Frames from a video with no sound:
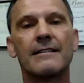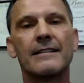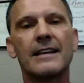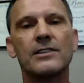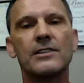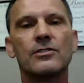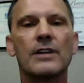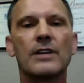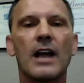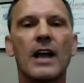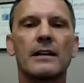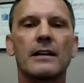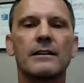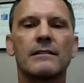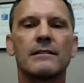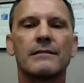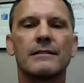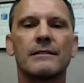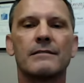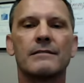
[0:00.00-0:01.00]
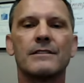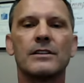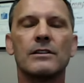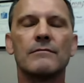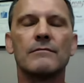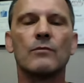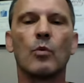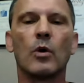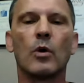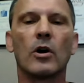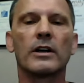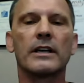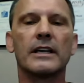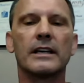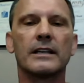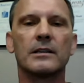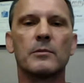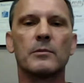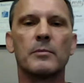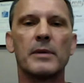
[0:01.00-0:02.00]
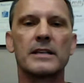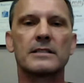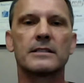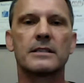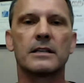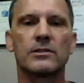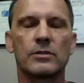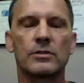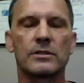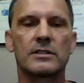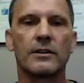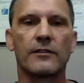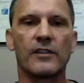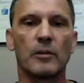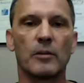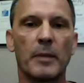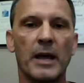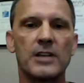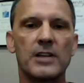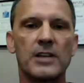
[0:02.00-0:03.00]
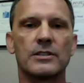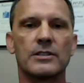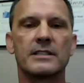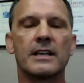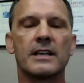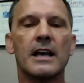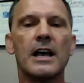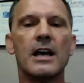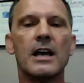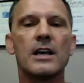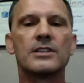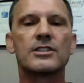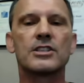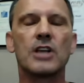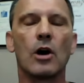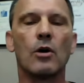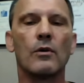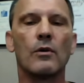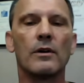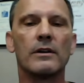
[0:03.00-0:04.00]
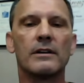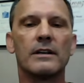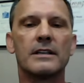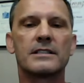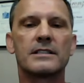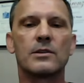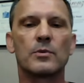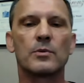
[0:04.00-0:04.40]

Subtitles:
then you're not working in the best interest of your patients. So it's the